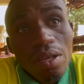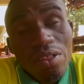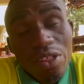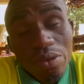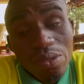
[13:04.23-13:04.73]

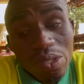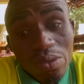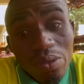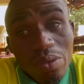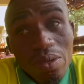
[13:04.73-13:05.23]
zero
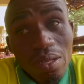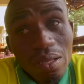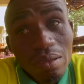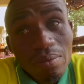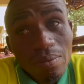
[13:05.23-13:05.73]
zero.
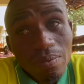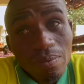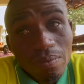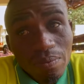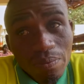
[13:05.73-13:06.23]
So it's
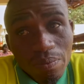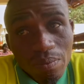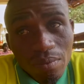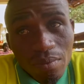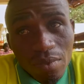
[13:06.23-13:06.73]
it's one
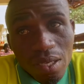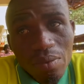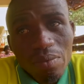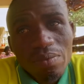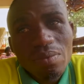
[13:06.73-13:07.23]
one
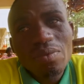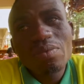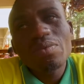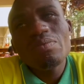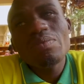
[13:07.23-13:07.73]
one
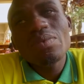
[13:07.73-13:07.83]
one